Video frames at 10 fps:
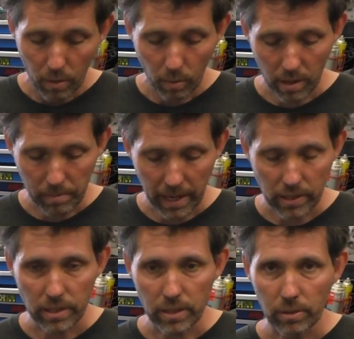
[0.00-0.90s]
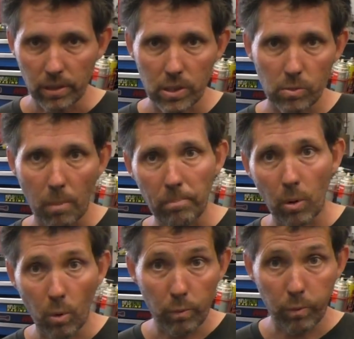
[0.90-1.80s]
What I may actually do is swap
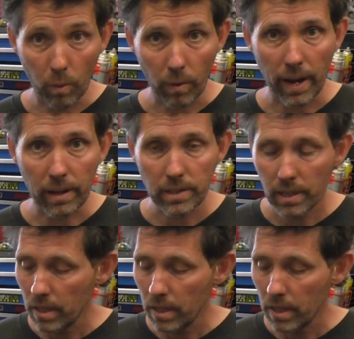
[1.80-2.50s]
all 4 out